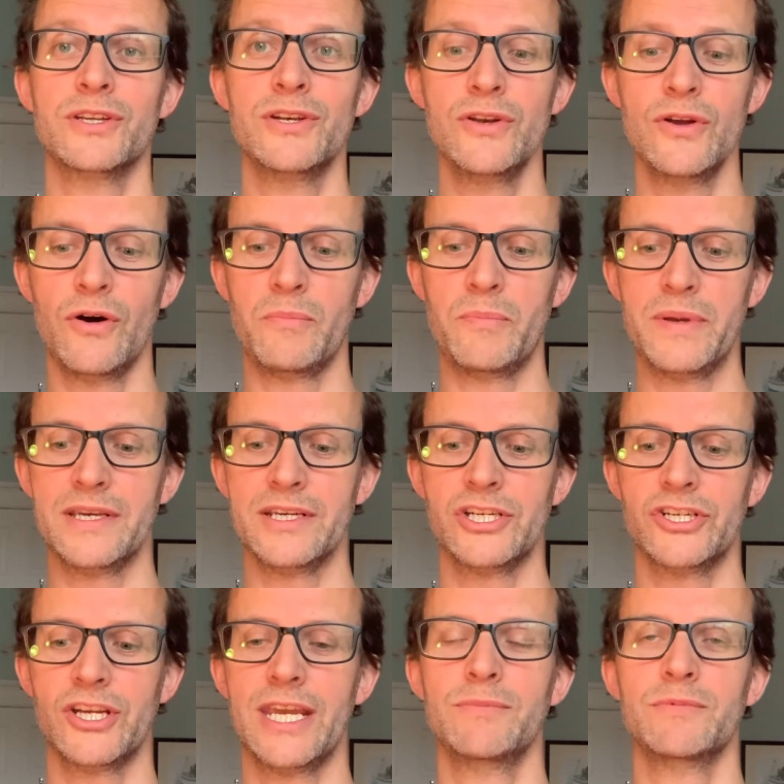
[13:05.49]
not be
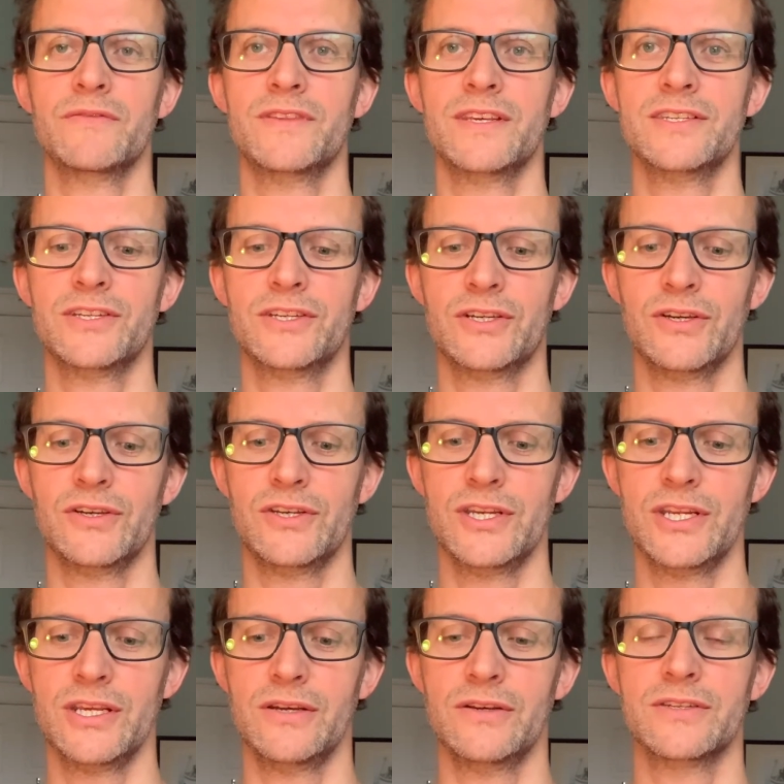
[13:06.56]
ashamed of this good
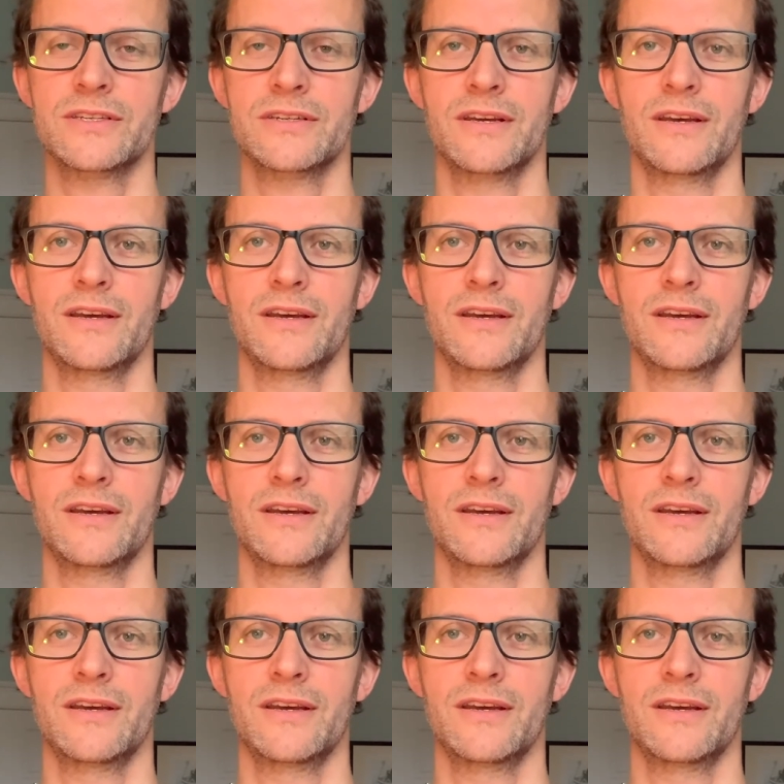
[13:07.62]
news,